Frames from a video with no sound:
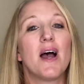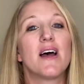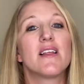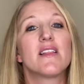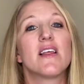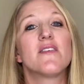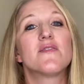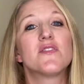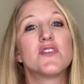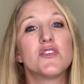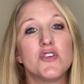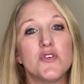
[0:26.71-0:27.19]
I
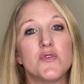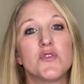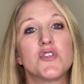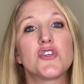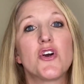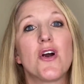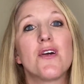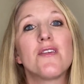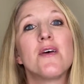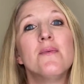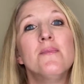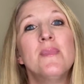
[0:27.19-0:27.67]
love to do
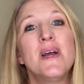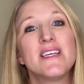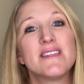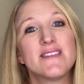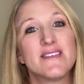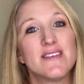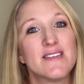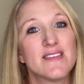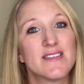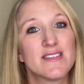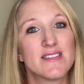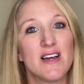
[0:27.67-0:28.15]
Charlotte
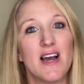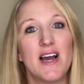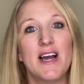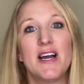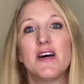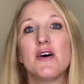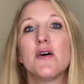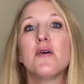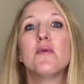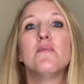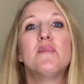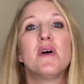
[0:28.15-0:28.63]
Mason
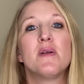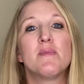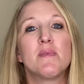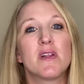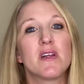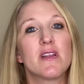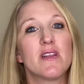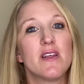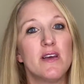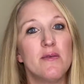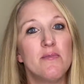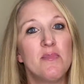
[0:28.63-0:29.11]
style,
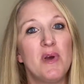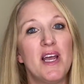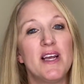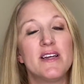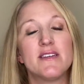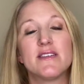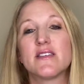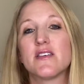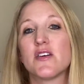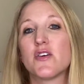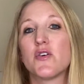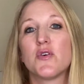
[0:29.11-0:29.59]
biblically
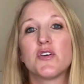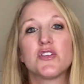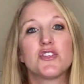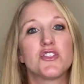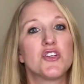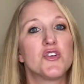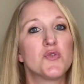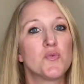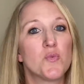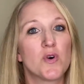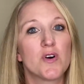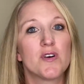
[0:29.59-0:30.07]
based,
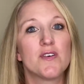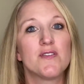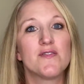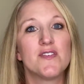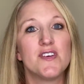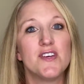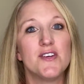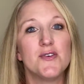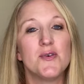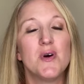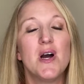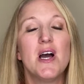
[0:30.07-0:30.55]
Christian
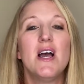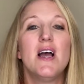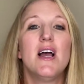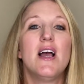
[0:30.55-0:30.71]
worldview,